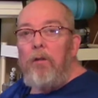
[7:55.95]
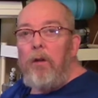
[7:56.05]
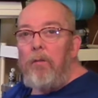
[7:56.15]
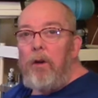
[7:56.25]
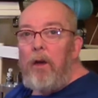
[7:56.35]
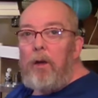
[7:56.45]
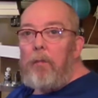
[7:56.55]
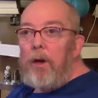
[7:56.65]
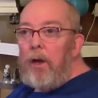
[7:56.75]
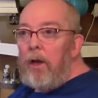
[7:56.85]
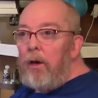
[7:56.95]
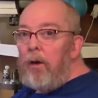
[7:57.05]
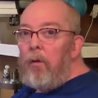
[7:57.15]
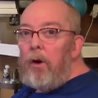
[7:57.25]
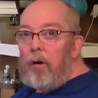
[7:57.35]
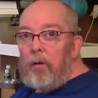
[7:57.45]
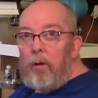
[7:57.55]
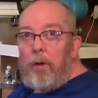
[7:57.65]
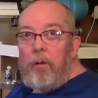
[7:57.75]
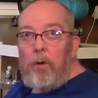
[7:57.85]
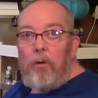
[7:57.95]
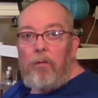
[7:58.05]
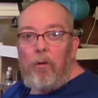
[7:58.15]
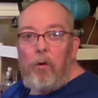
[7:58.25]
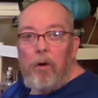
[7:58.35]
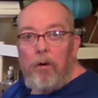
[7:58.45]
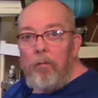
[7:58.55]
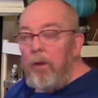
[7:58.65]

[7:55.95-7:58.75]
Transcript: something like a banana, whatever I'm in the mood for.